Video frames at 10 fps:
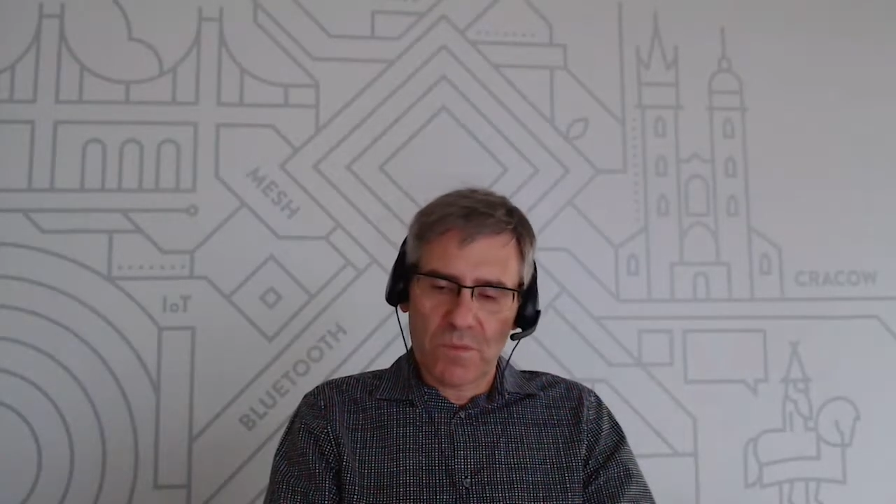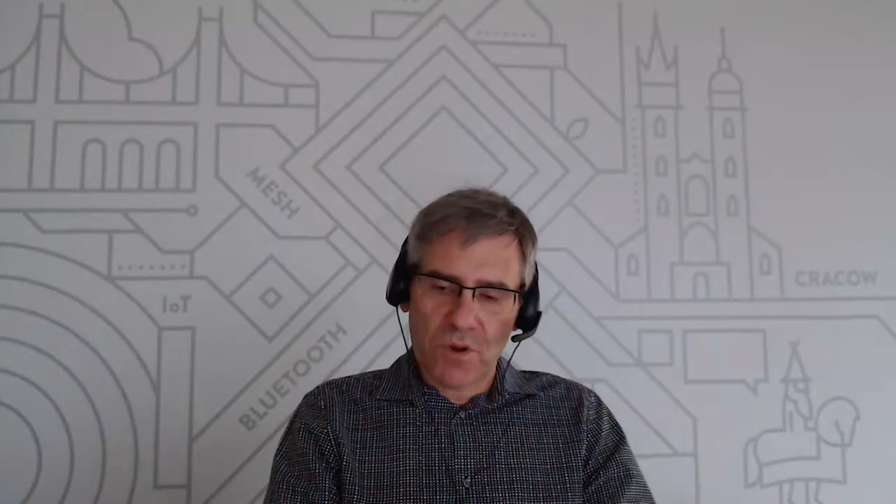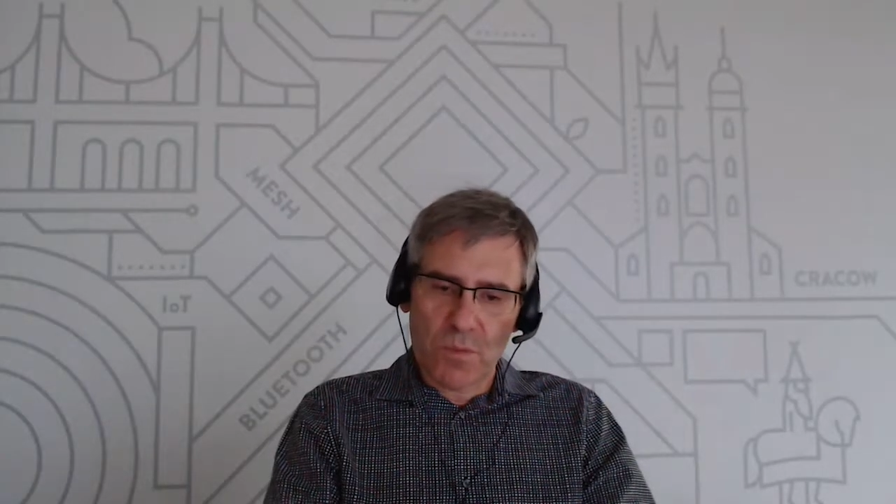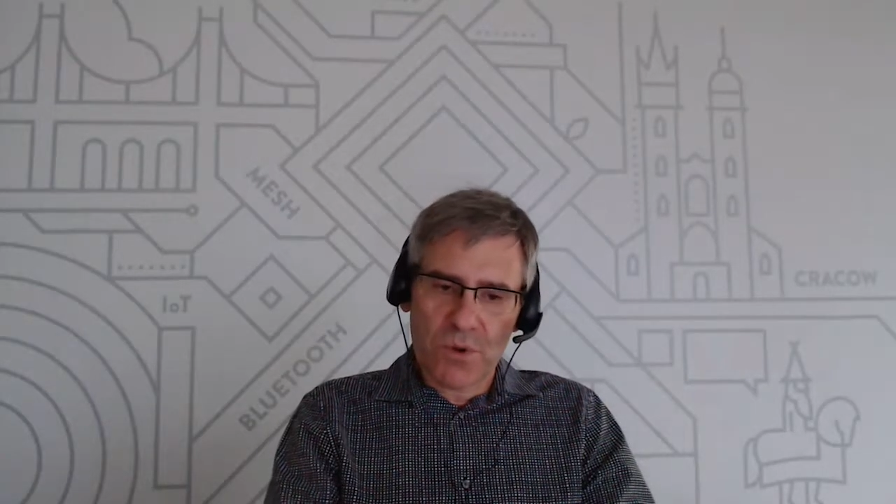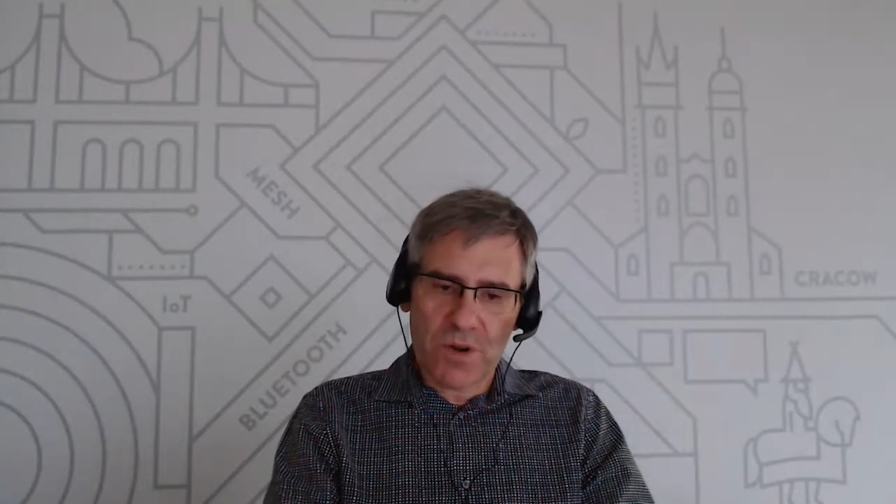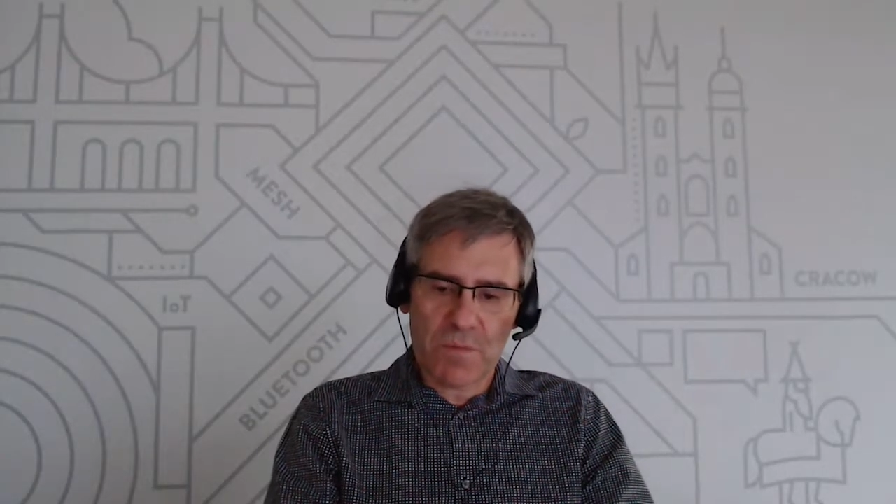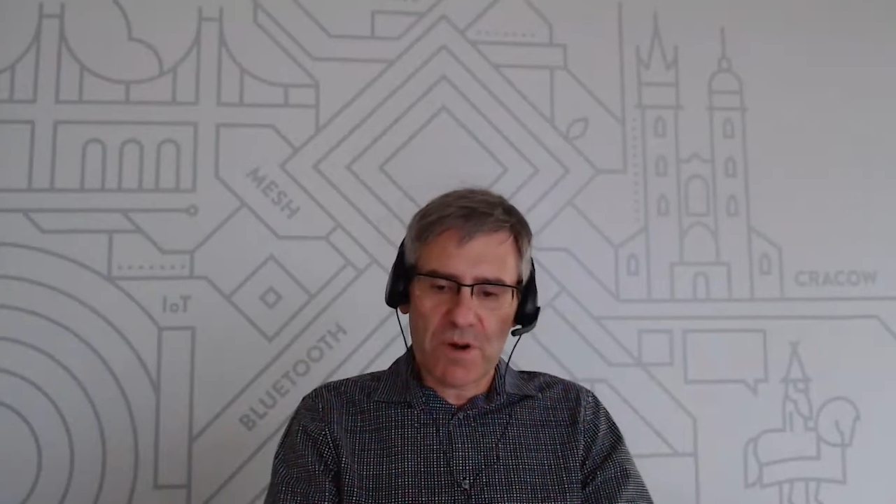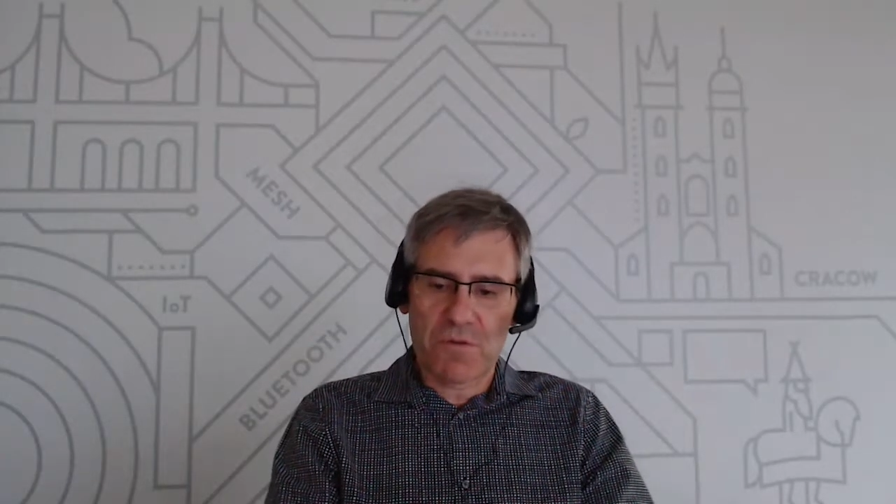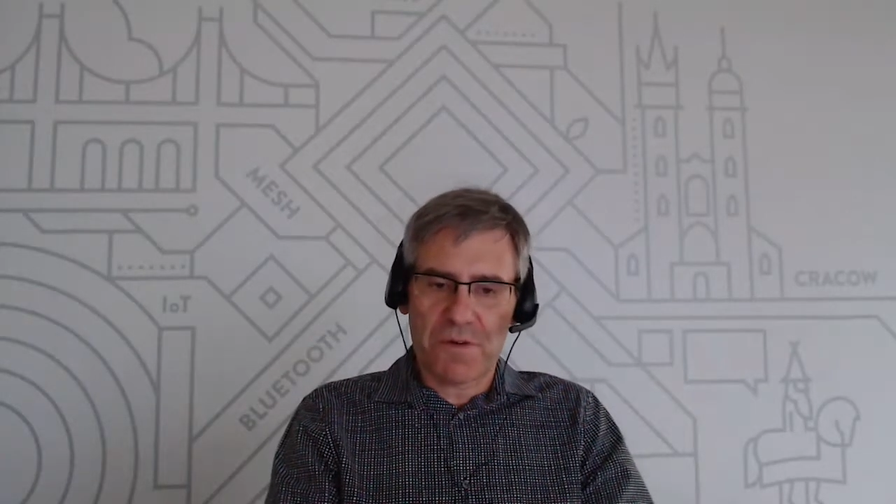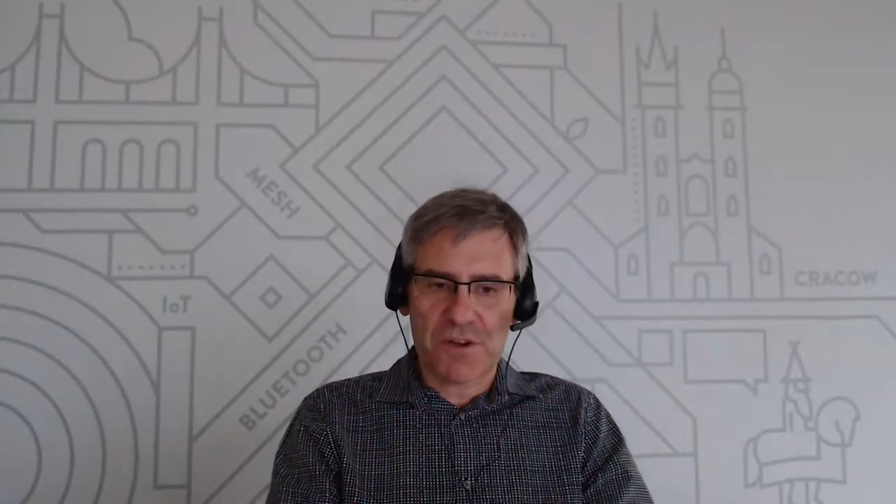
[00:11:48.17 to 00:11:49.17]
component
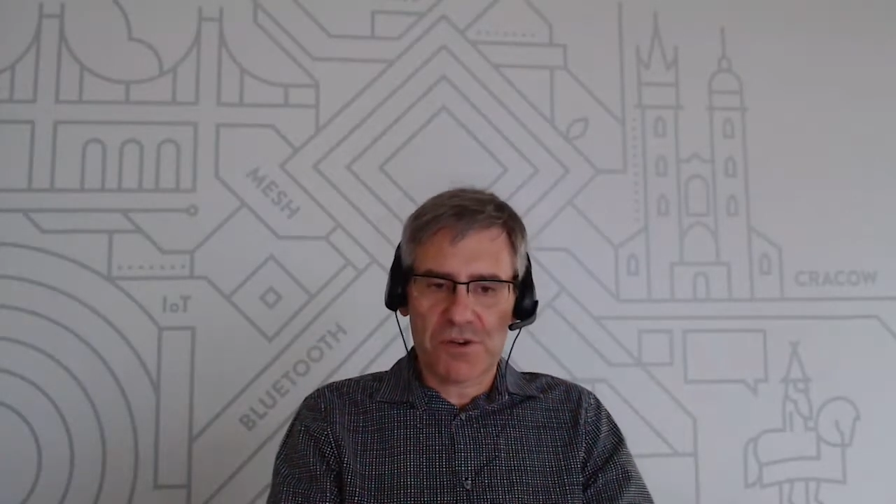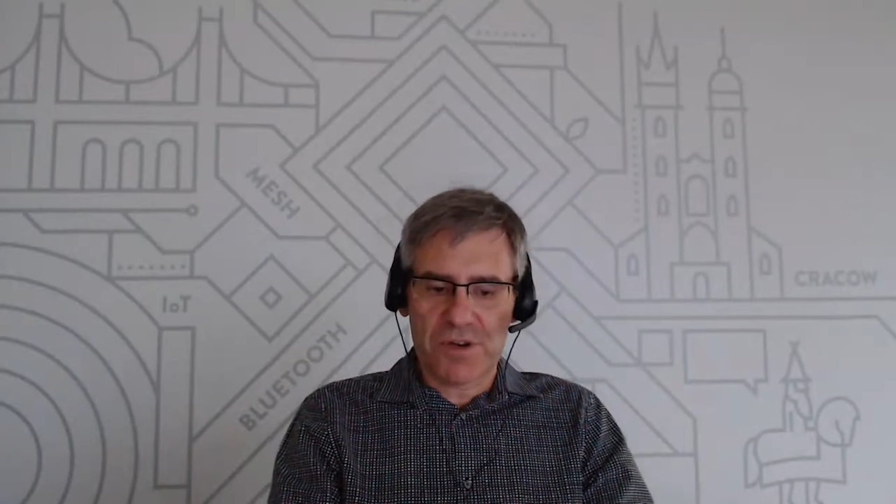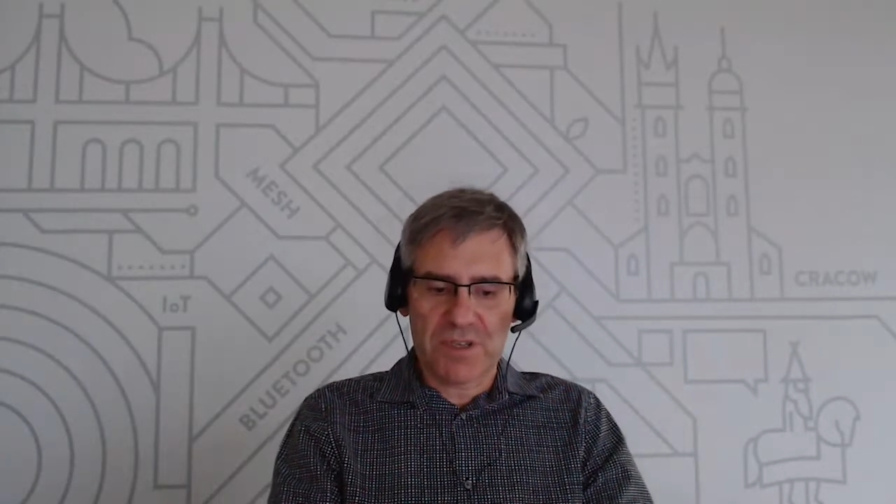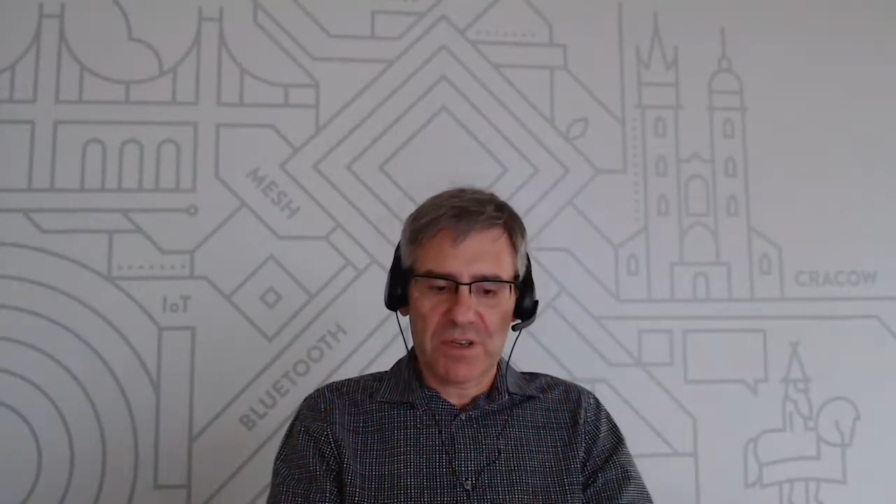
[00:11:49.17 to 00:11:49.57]
manufacturers